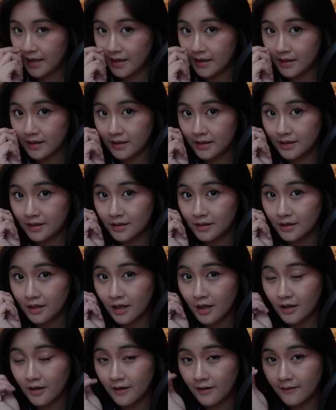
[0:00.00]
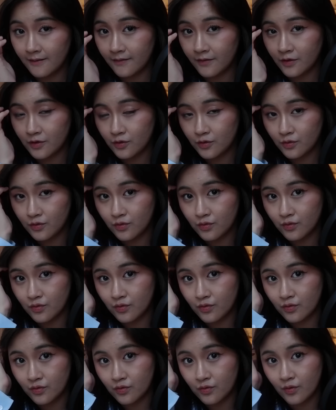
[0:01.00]
And if
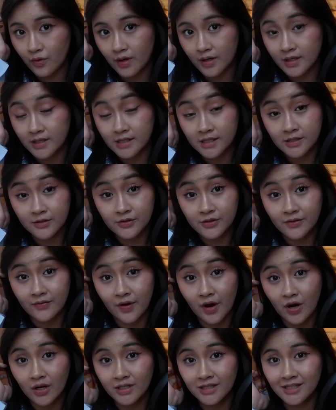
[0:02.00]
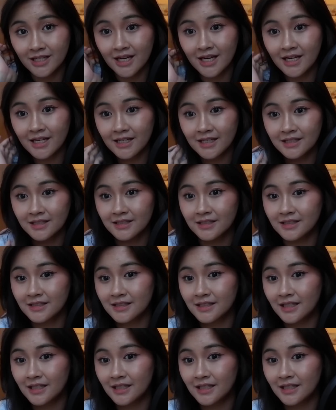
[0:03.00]
you want exclusive content,